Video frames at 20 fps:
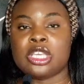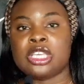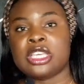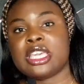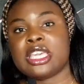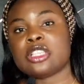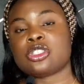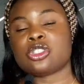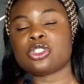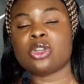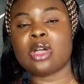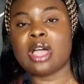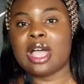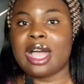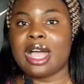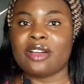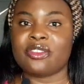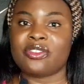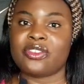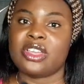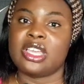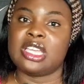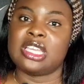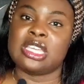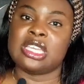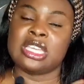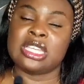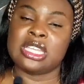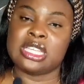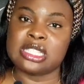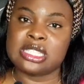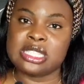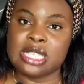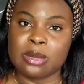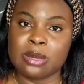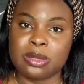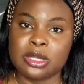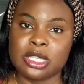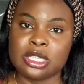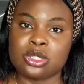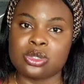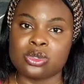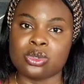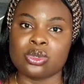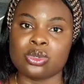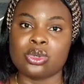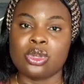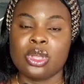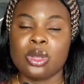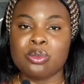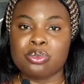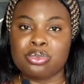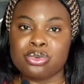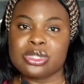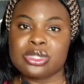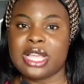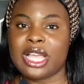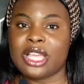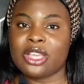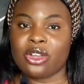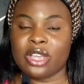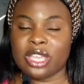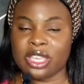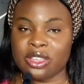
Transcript: in case you don't have a template to put down your